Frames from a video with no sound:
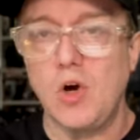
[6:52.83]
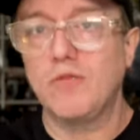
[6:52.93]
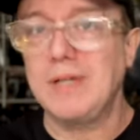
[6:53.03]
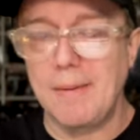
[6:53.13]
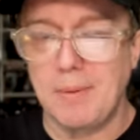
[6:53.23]

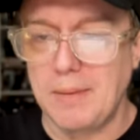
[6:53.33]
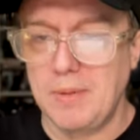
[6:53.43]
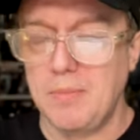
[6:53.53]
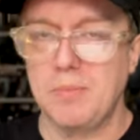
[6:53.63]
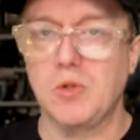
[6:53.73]
of that black
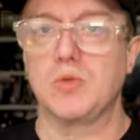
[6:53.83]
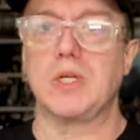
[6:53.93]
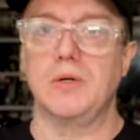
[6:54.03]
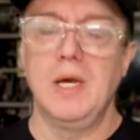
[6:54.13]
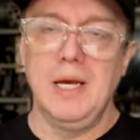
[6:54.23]
people, but
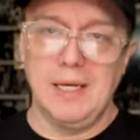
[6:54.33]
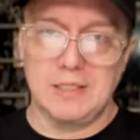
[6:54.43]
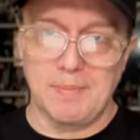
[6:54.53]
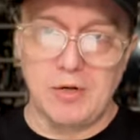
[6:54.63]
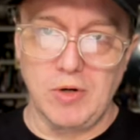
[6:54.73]
also
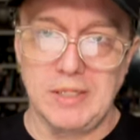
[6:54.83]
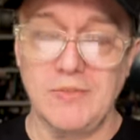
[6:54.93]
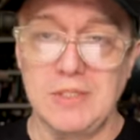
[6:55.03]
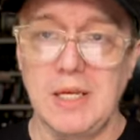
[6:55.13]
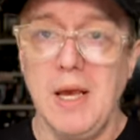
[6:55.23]
it's about
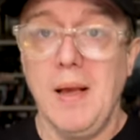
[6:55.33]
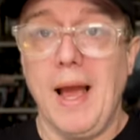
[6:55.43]
creativity.